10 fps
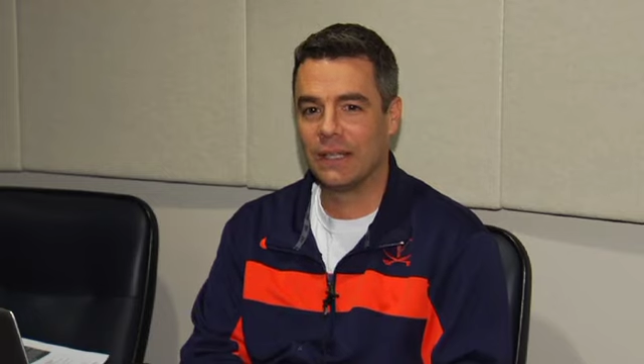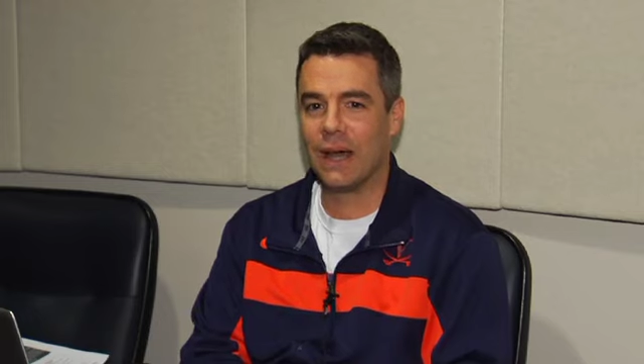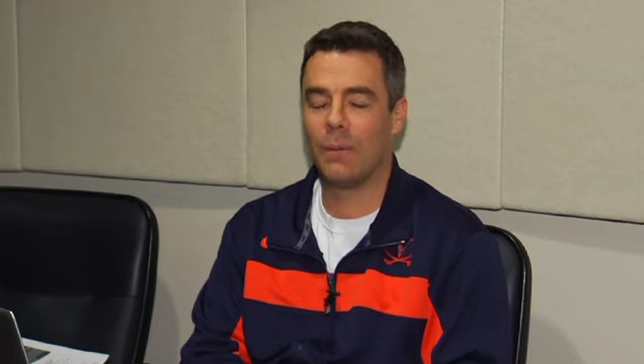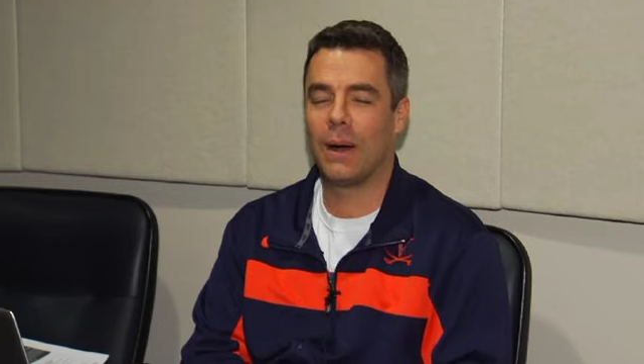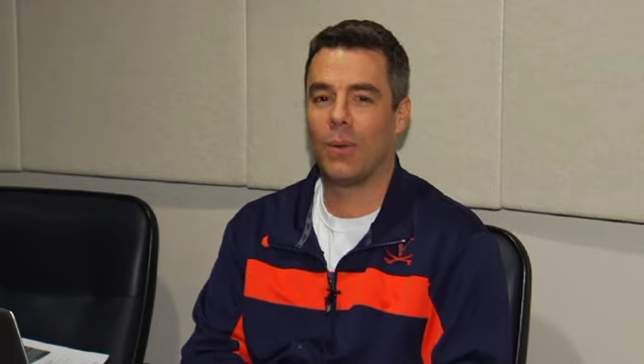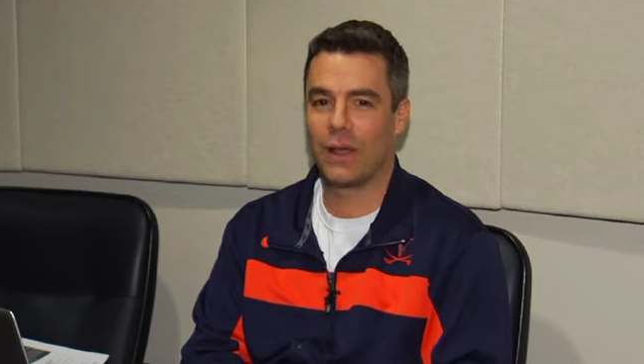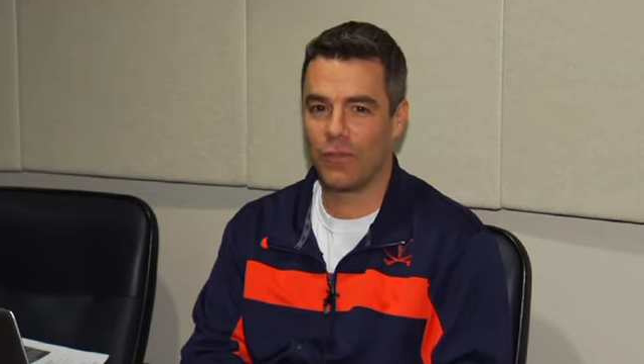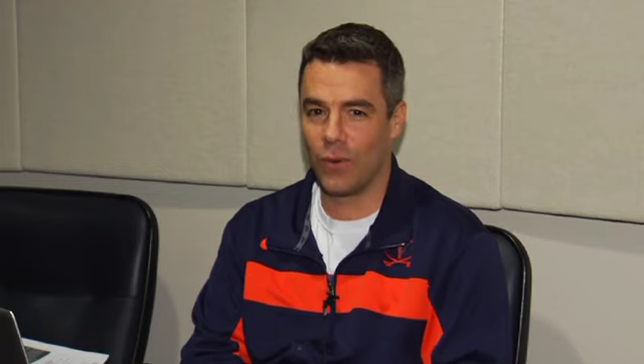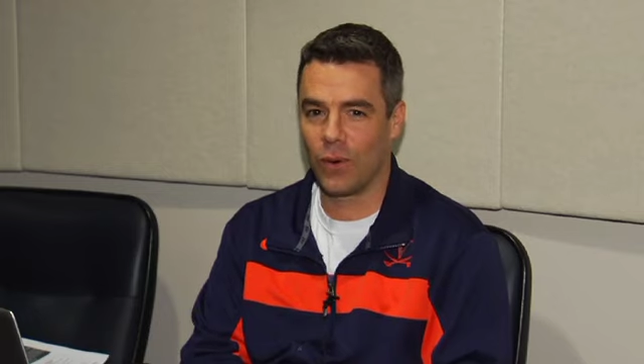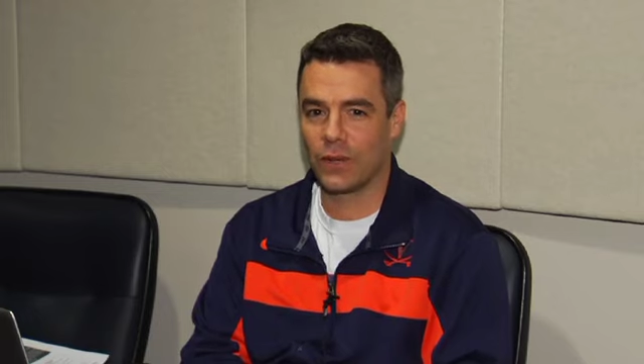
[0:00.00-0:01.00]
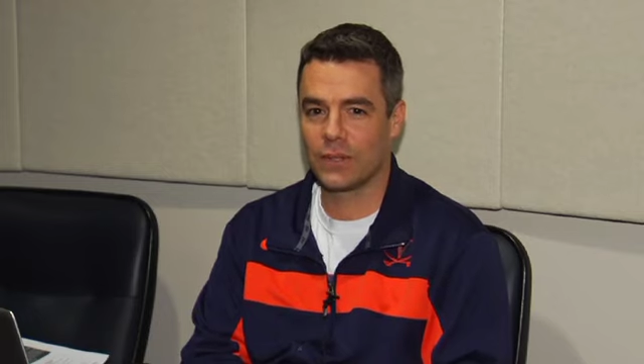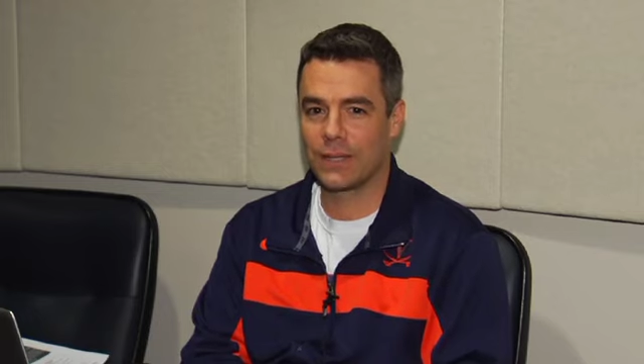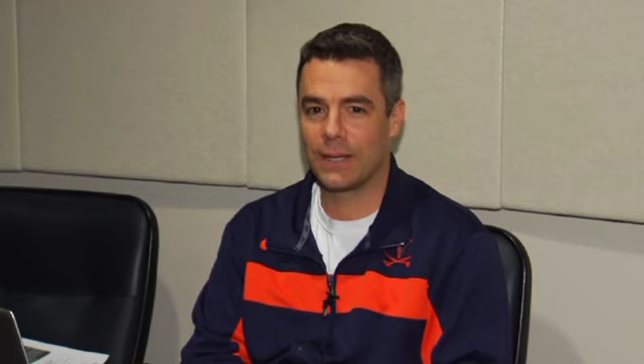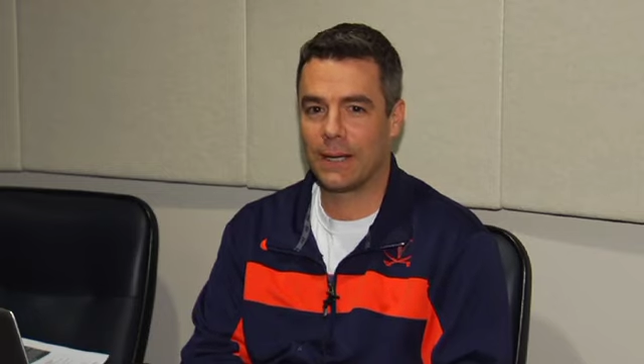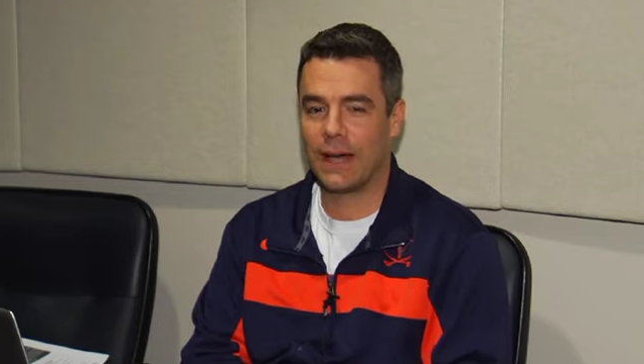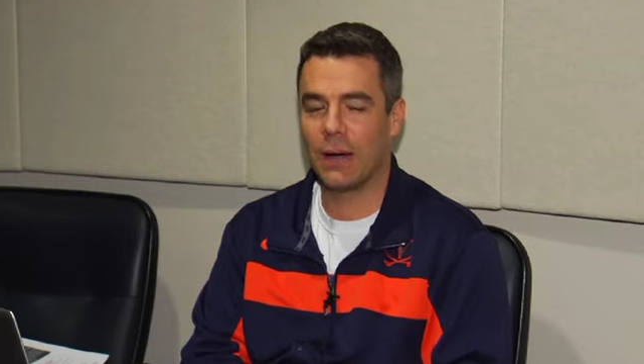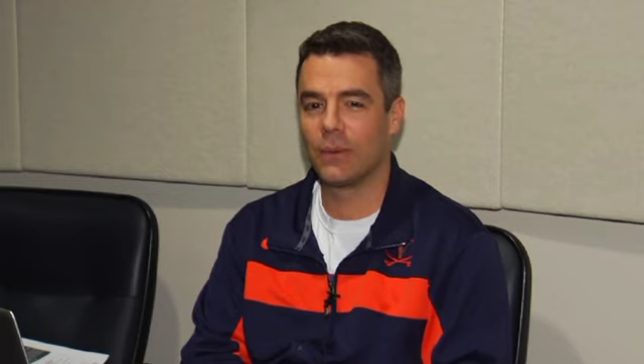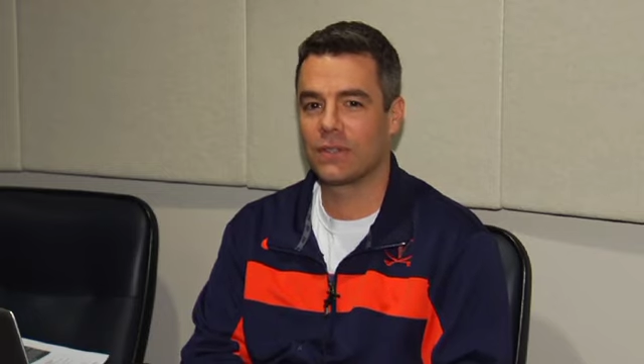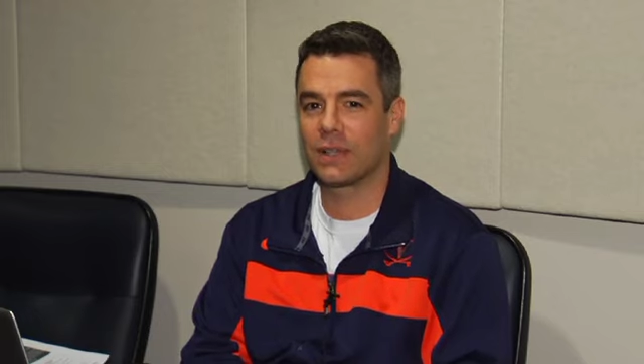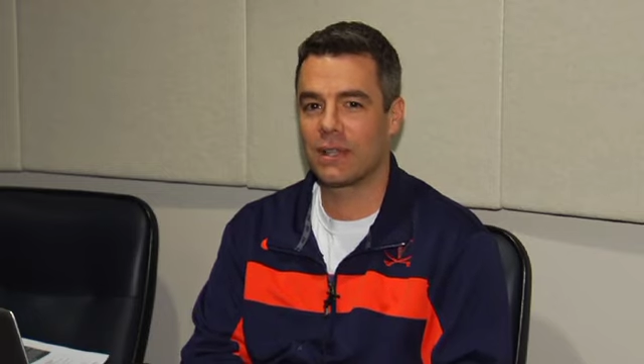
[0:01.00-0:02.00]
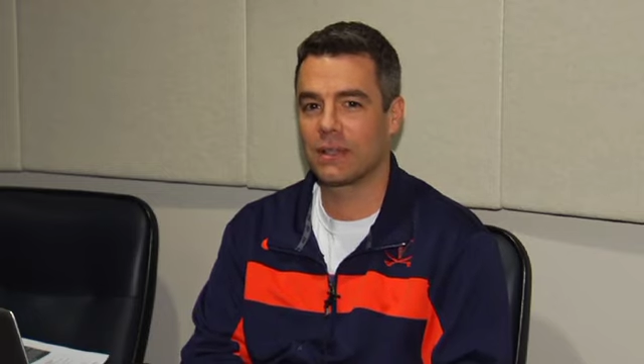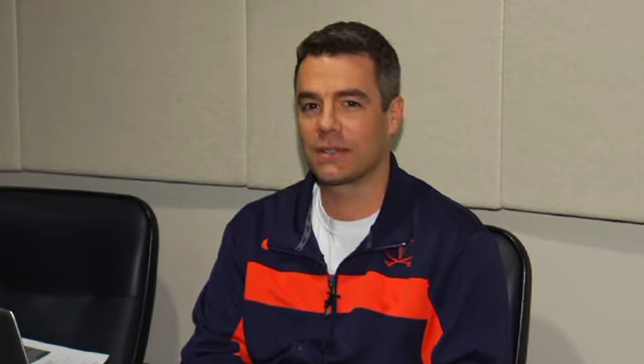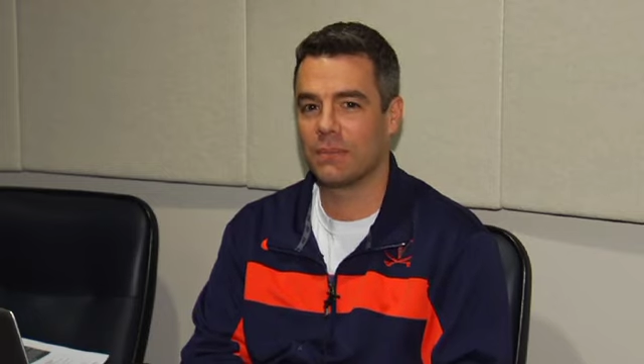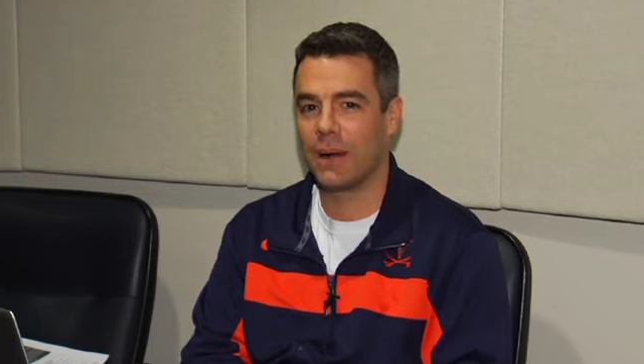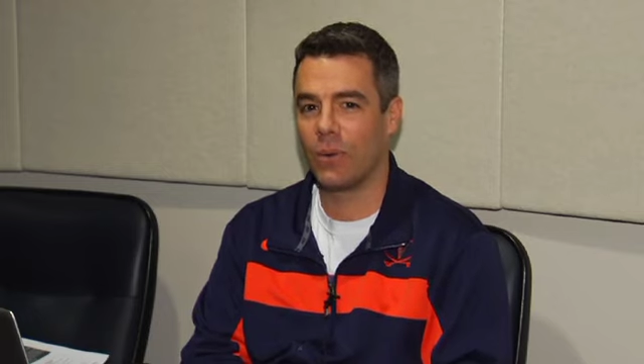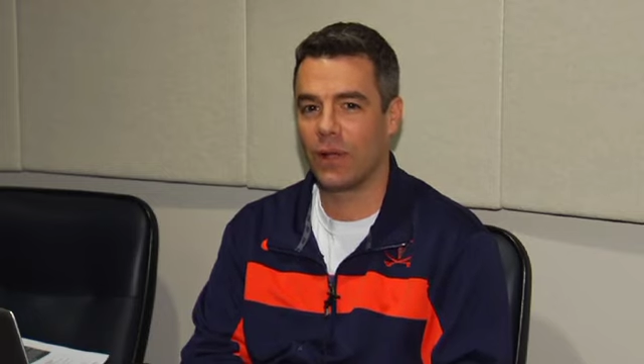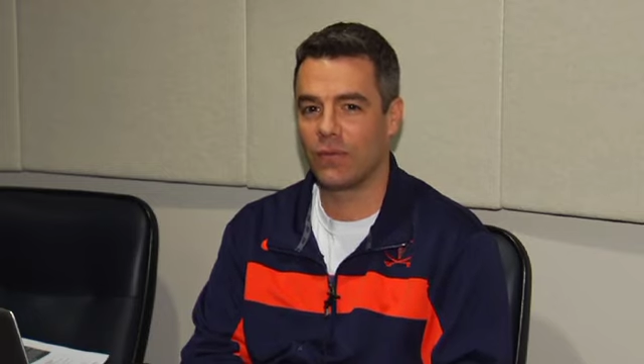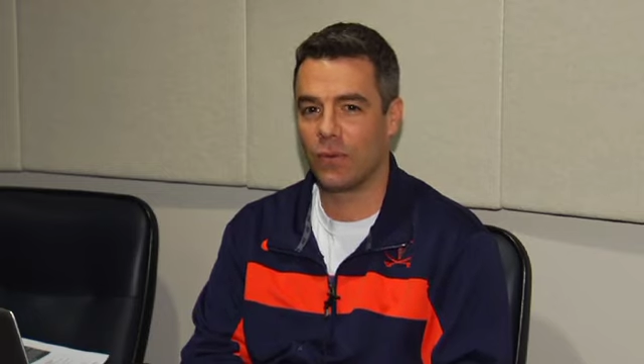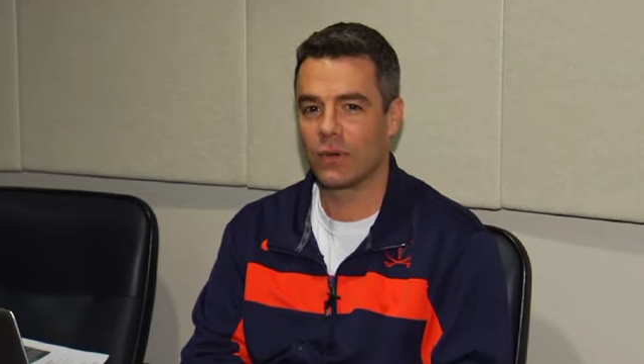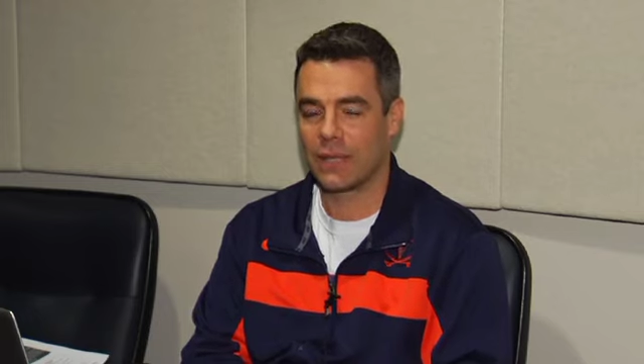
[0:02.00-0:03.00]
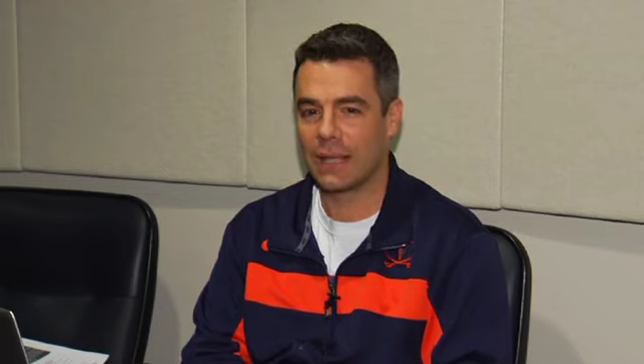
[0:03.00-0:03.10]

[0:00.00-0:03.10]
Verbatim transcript: Now, about Wake Forest, uh, I would say this about Wake Forest.